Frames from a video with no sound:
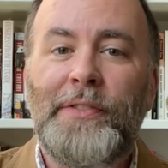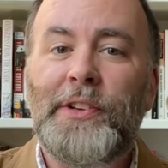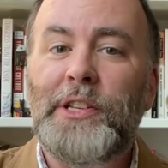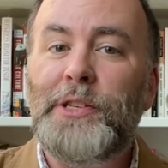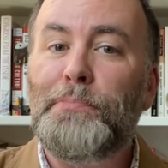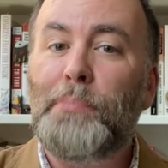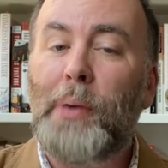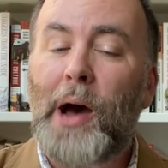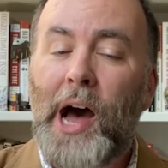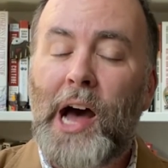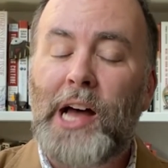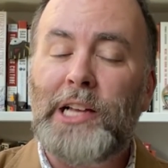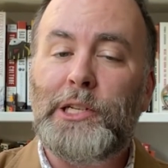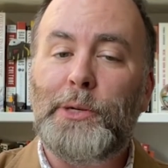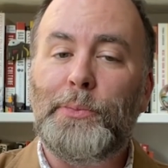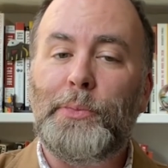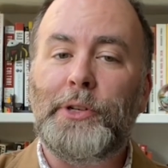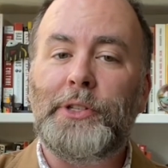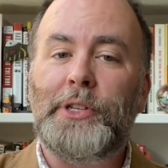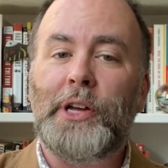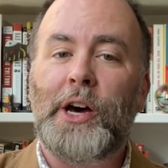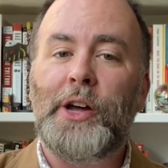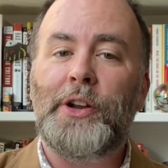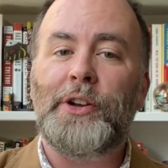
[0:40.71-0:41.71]
If it's
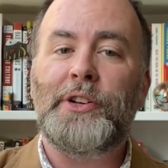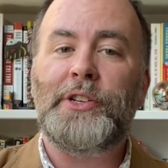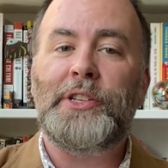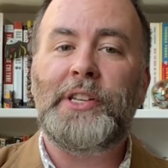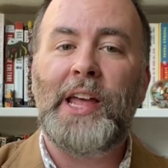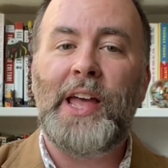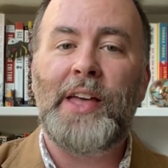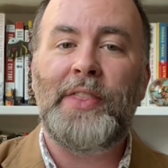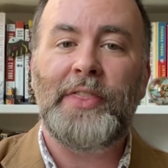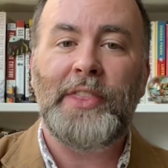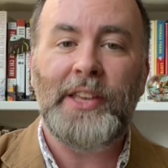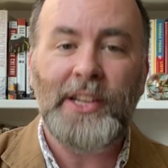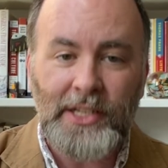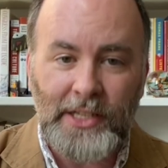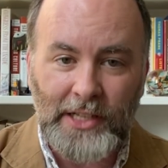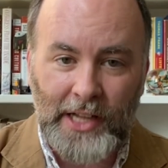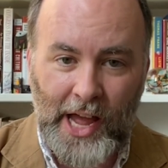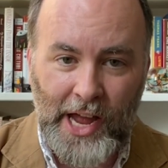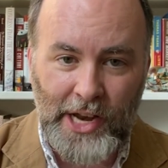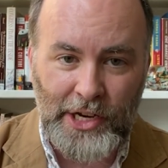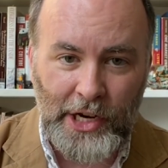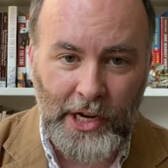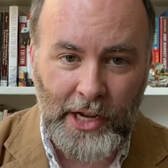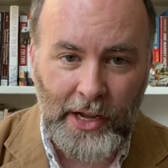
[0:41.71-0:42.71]
possible to understand this
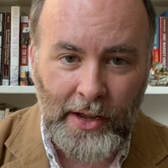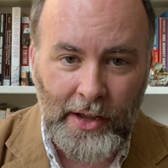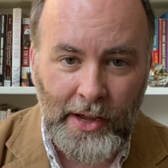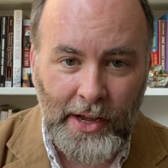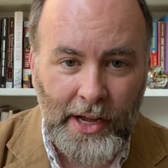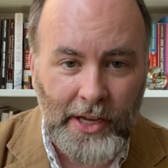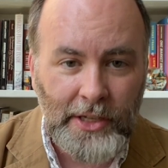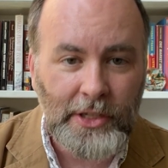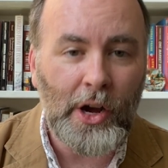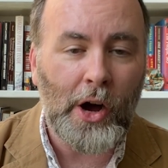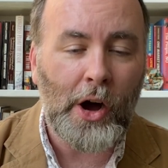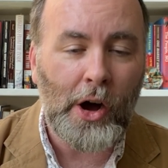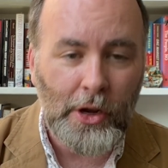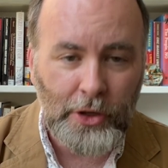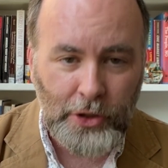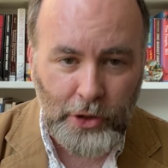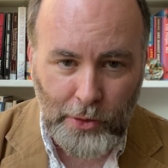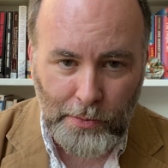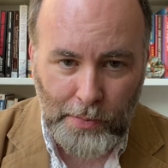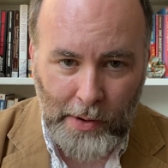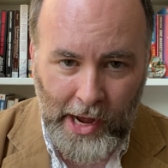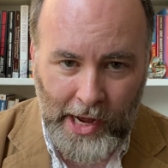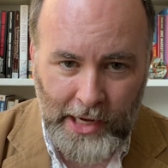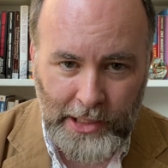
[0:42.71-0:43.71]
logic, it's
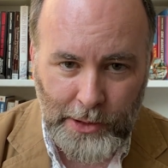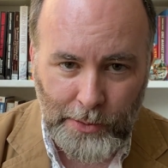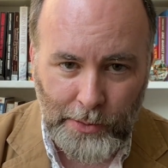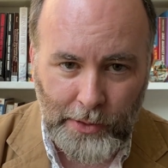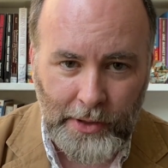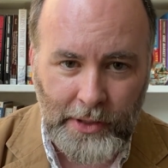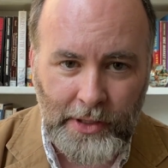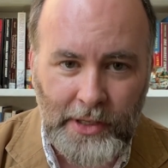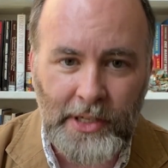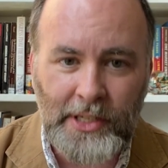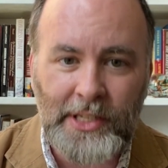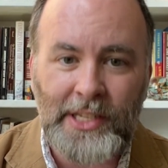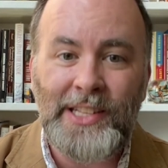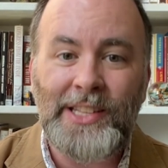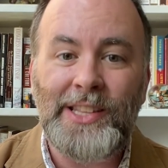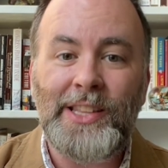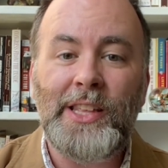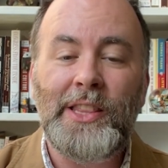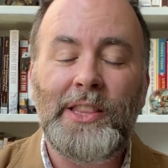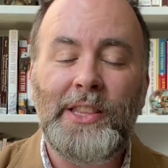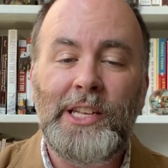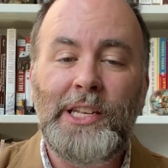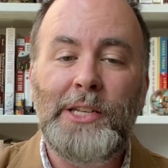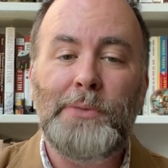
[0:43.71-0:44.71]
also possible to see
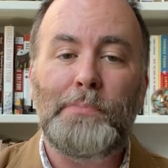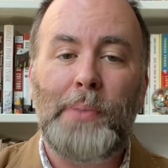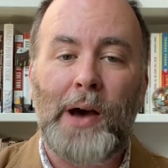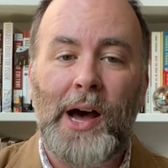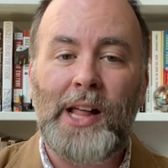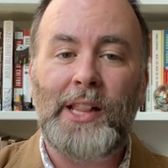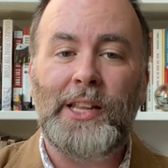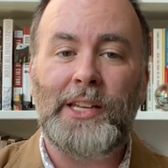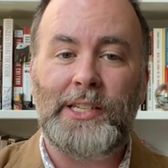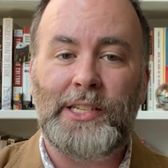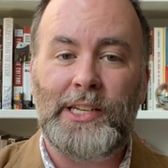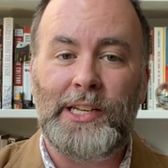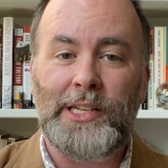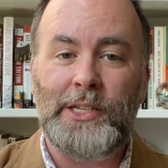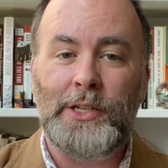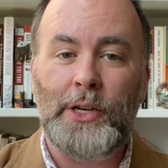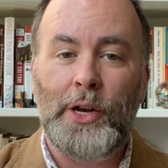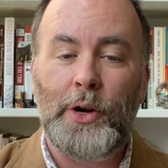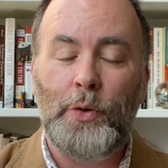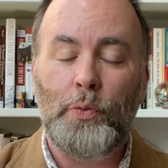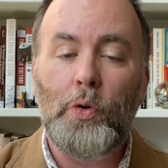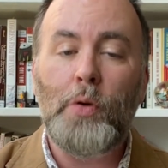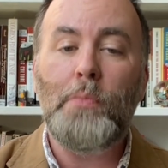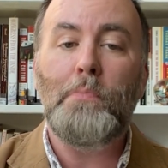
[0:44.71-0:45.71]
that these
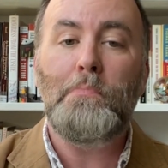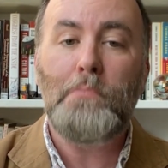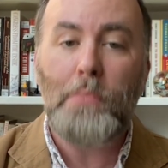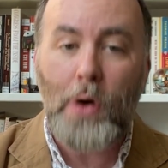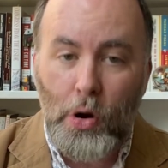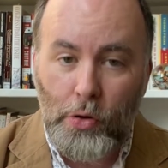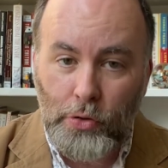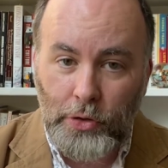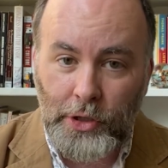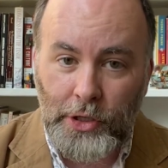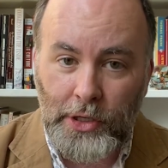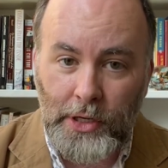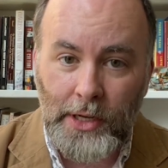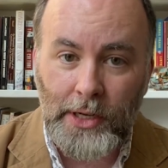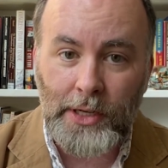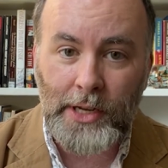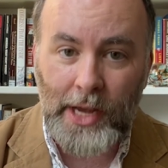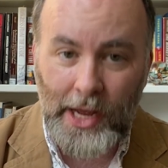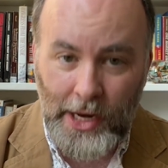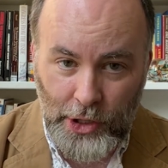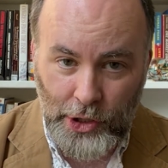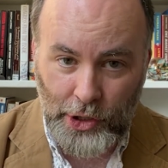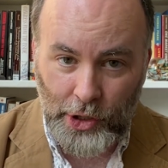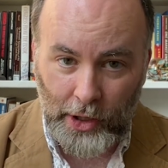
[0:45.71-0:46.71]
policies were most
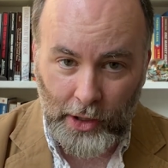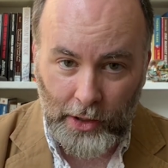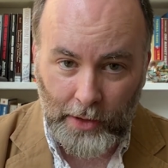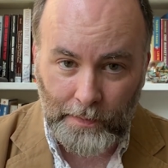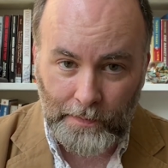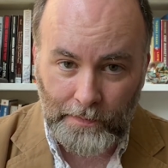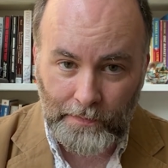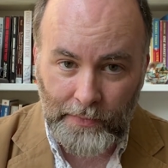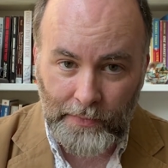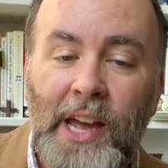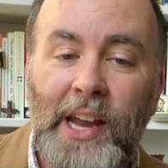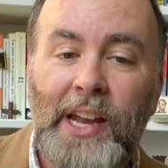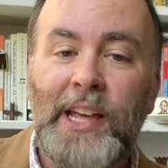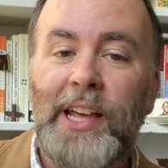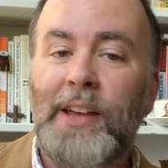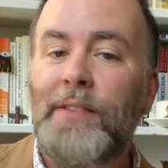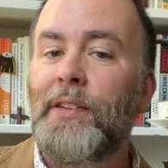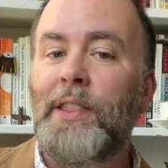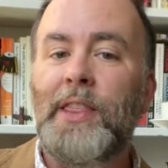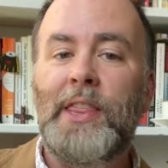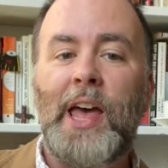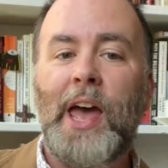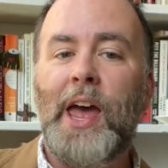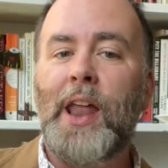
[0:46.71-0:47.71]
intentional. Yet
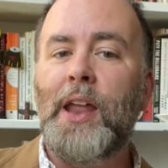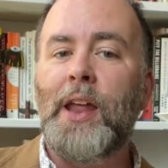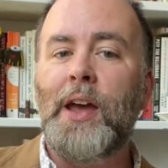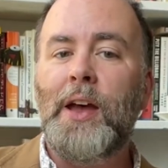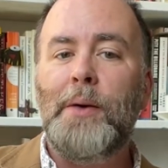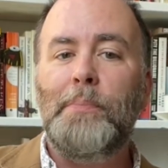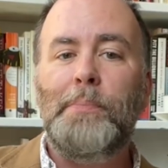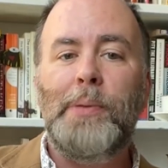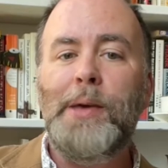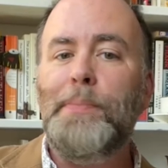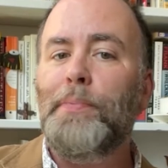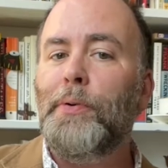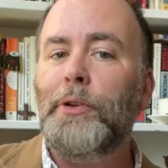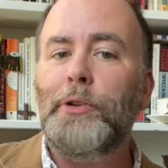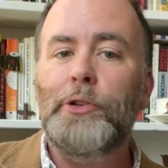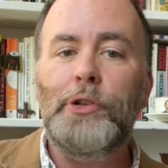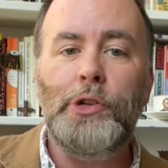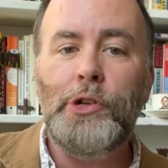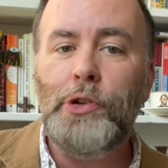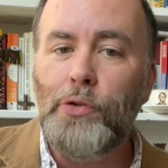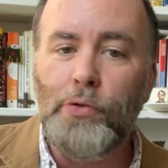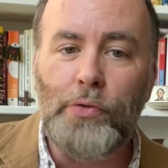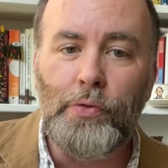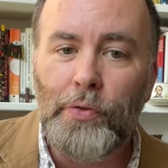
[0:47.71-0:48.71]
even then, people
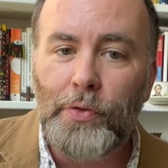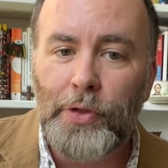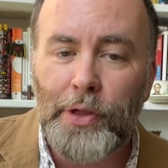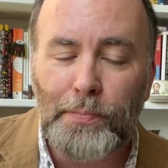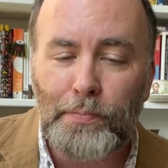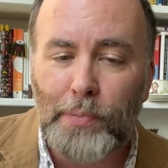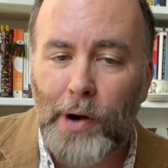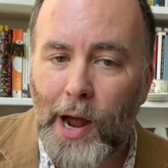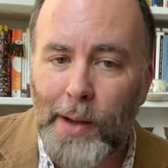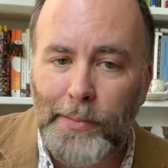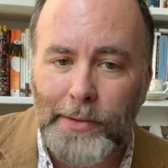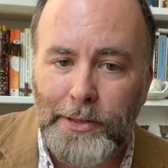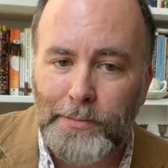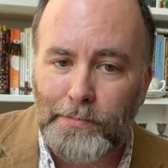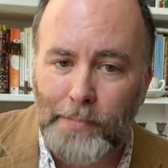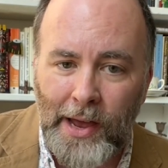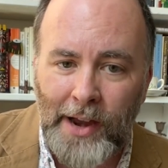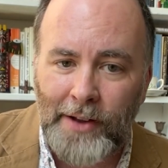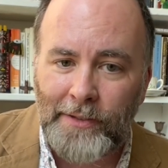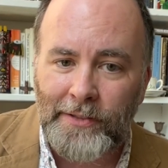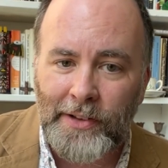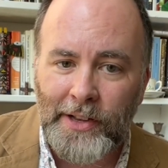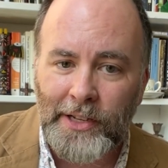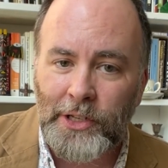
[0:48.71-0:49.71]
knew the promised
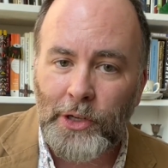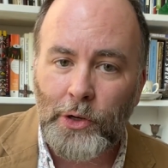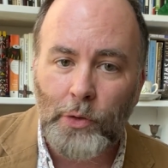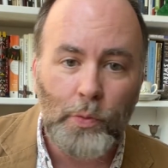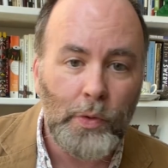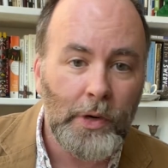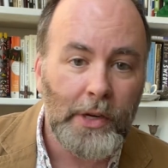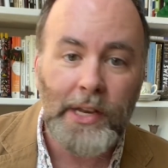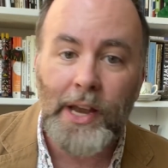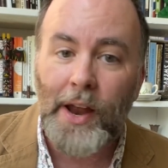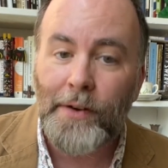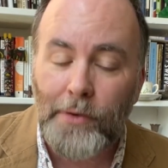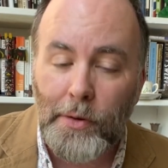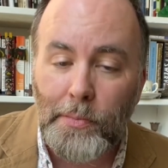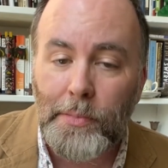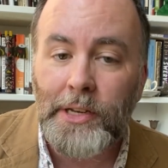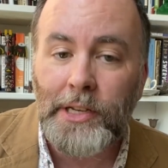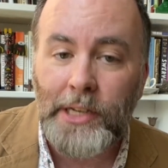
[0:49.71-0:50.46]
benefits would never